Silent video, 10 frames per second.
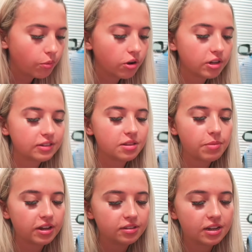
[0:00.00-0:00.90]
what is the
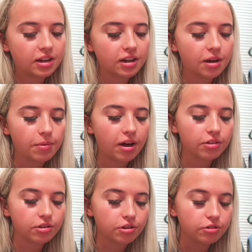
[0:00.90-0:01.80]
best thing
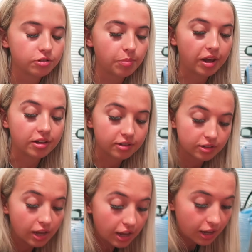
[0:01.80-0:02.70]
about the new space?
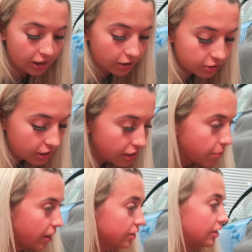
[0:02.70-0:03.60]
I would say the
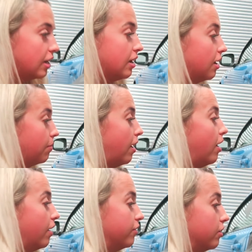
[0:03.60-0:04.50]
best thing
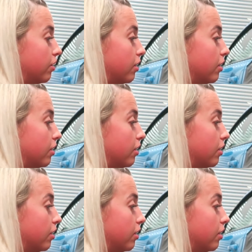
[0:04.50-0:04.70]
about having